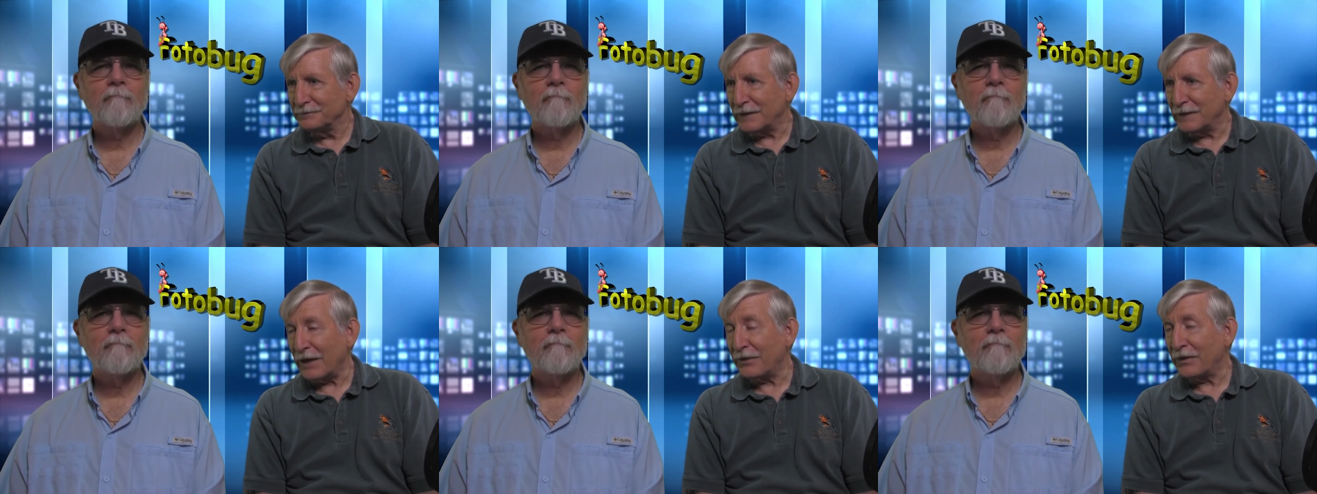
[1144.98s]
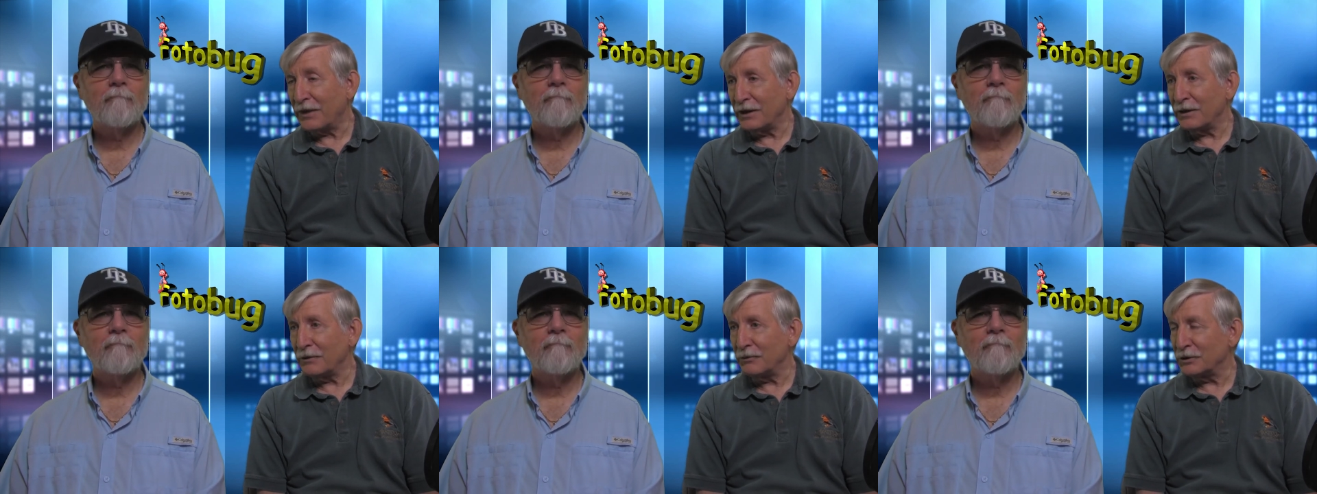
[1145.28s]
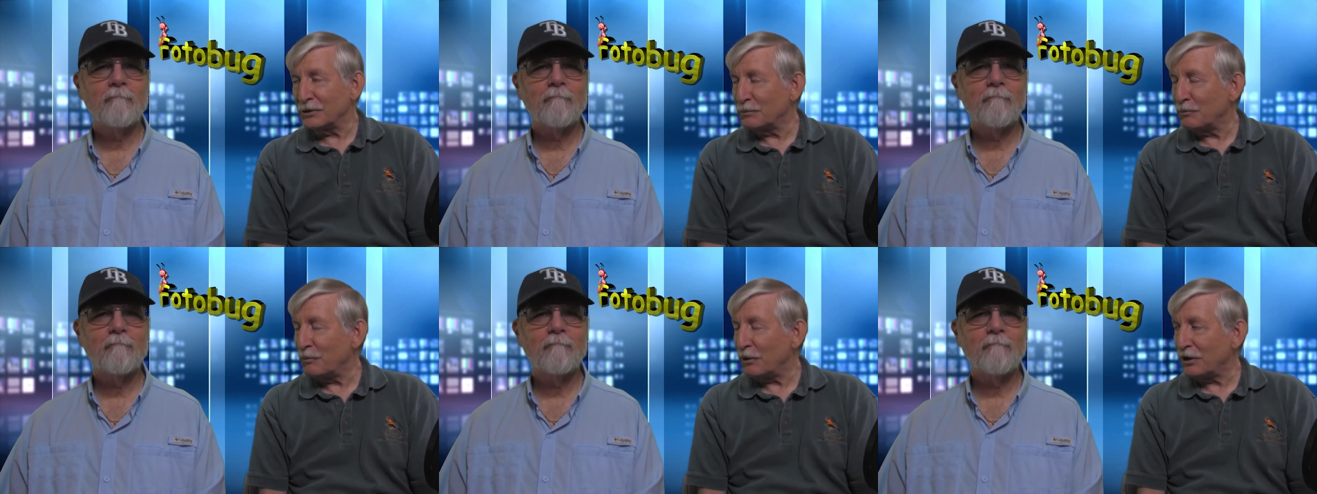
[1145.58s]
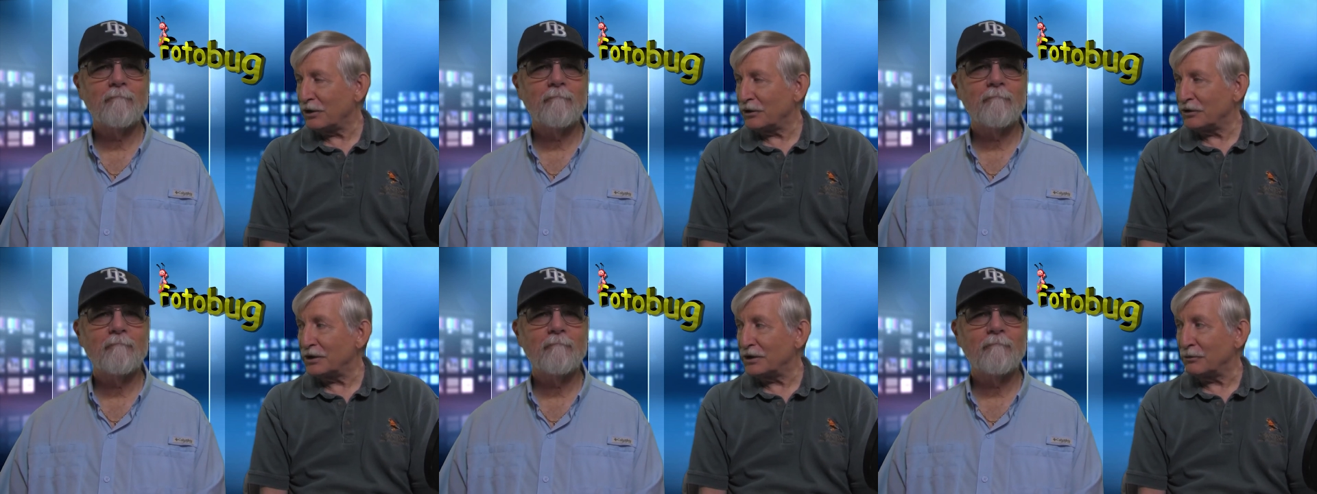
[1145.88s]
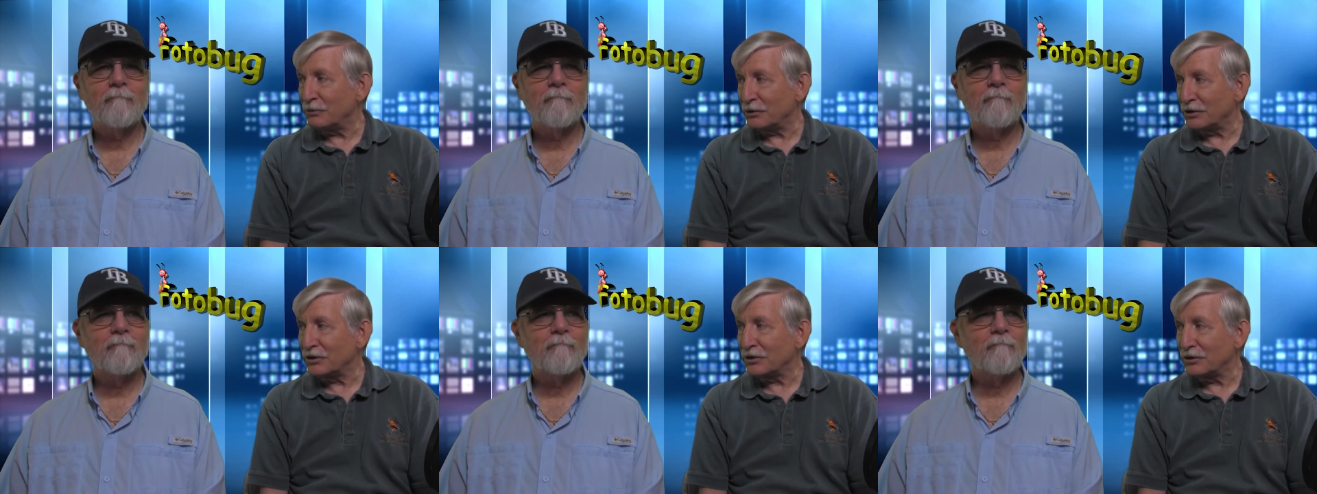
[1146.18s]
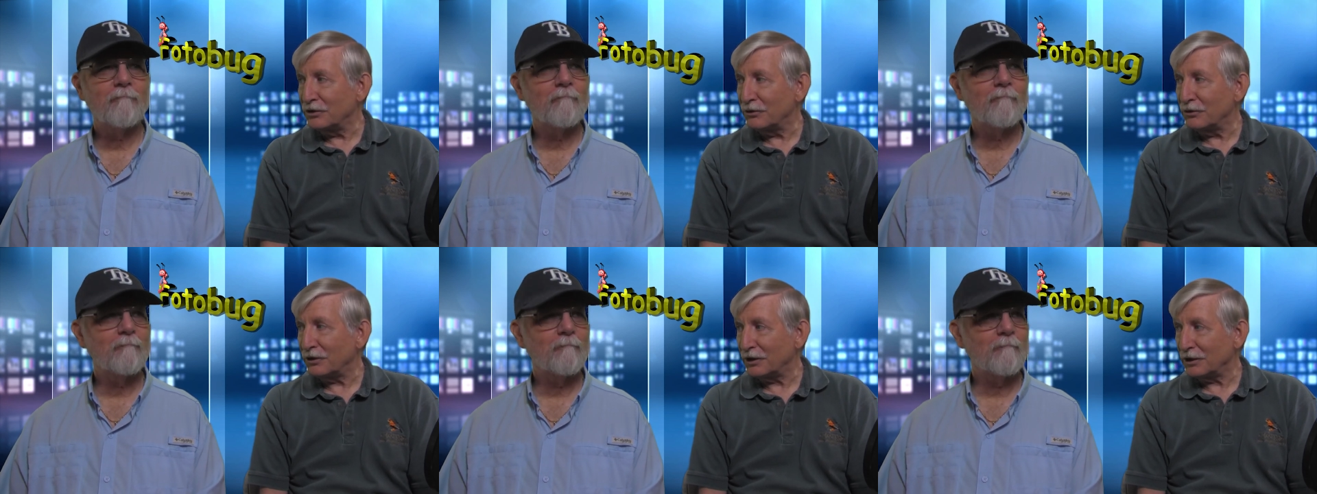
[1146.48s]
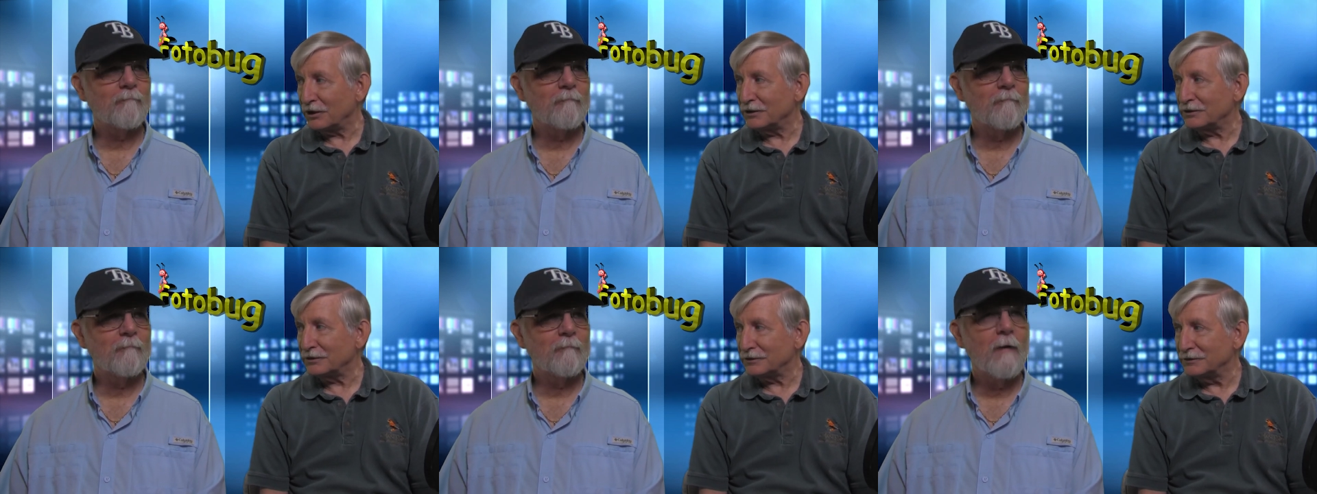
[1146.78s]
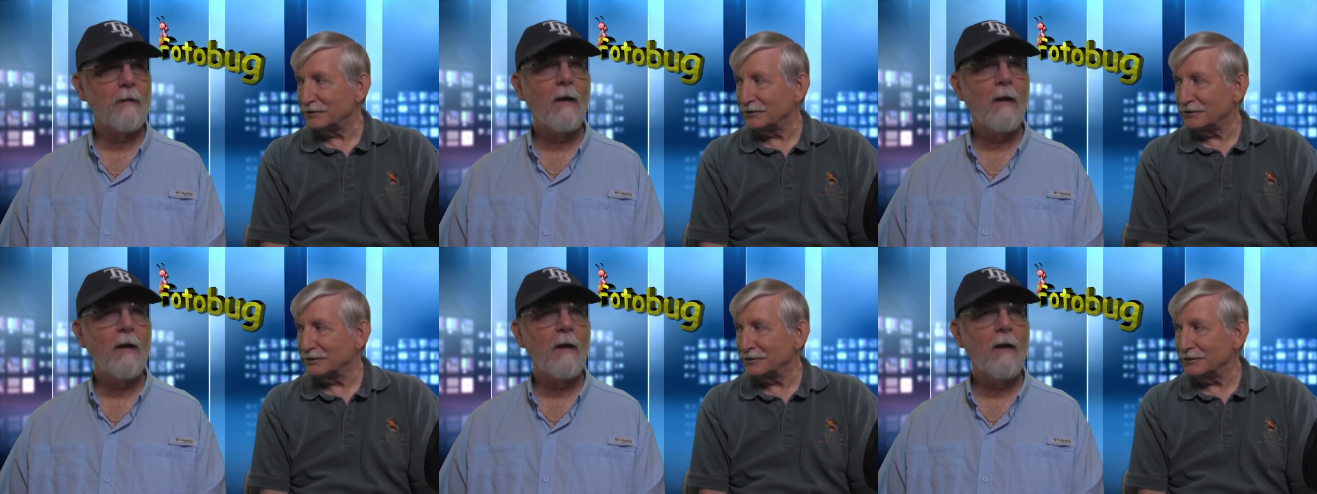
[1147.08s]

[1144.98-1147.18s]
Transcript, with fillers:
Speaker 1: I think it was because he was snoring.